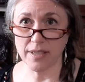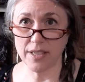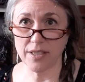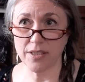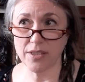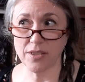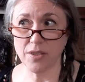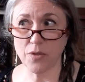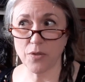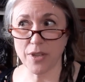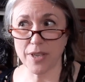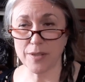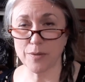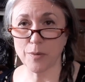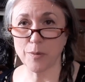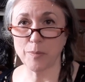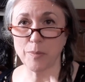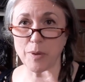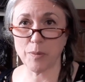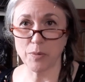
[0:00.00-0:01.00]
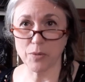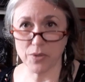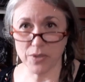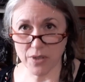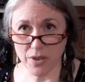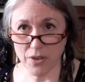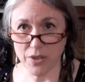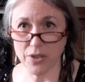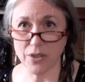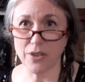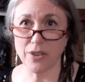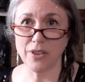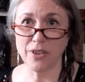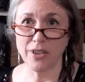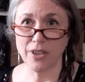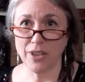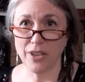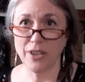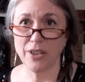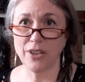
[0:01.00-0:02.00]
And so that's when people started,
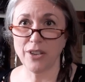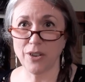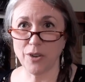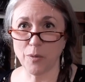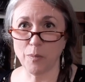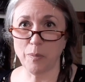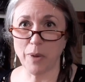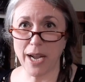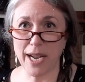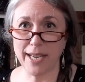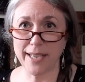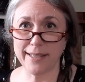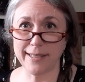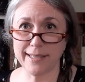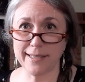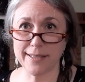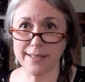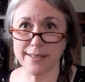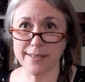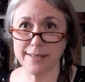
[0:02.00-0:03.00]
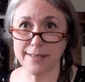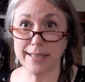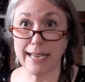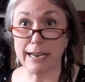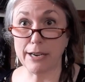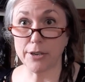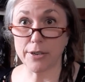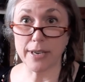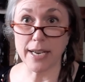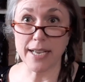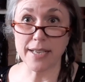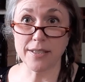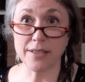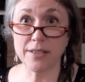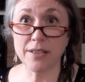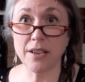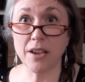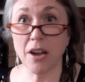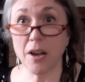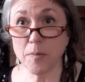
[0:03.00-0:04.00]
buying these standardized
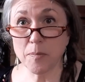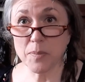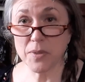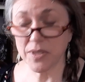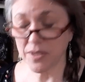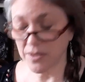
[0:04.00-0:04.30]
cups